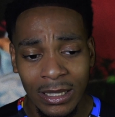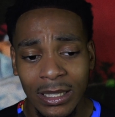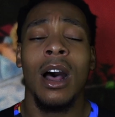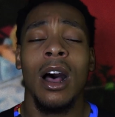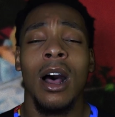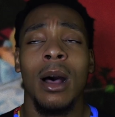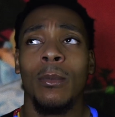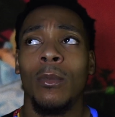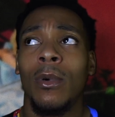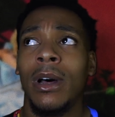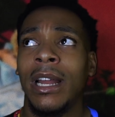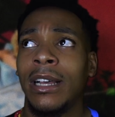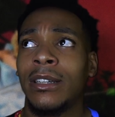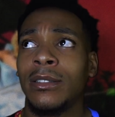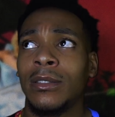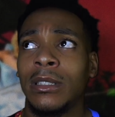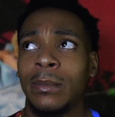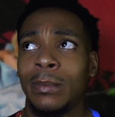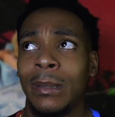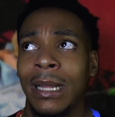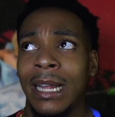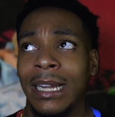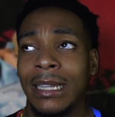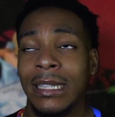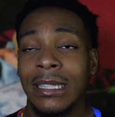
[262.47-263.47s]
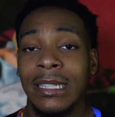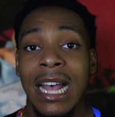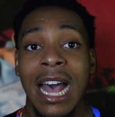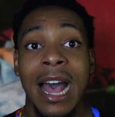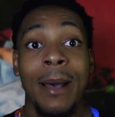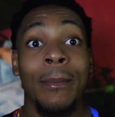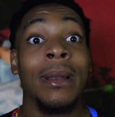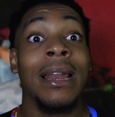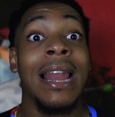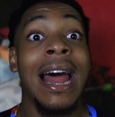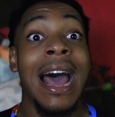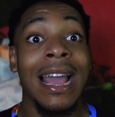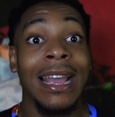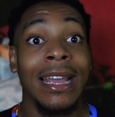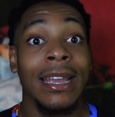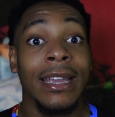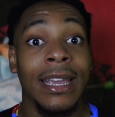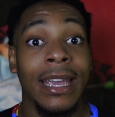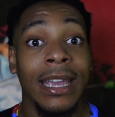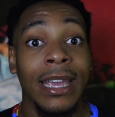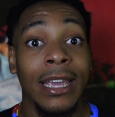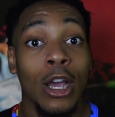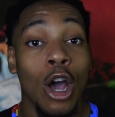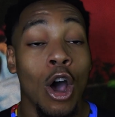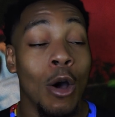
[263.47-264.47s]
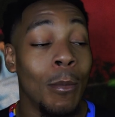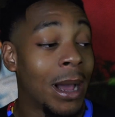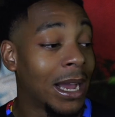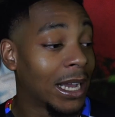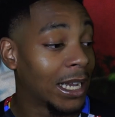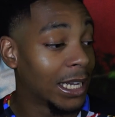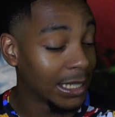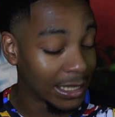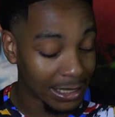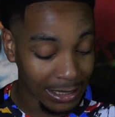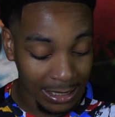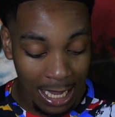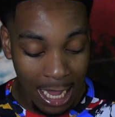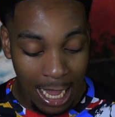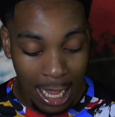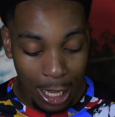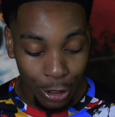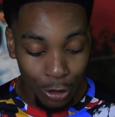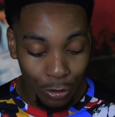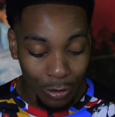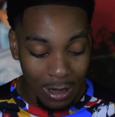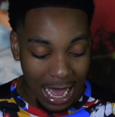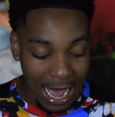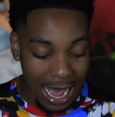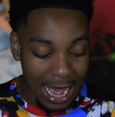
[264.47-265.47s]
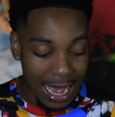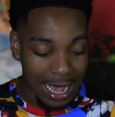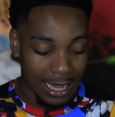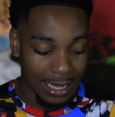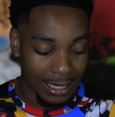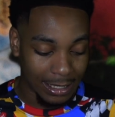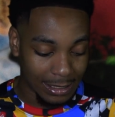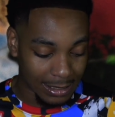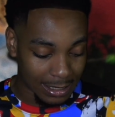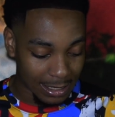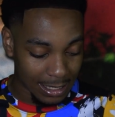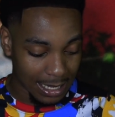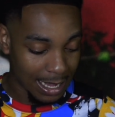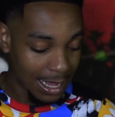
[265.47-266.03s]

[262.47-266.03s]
What else was playing at the time? Lion King. Oh my goodness. You guys,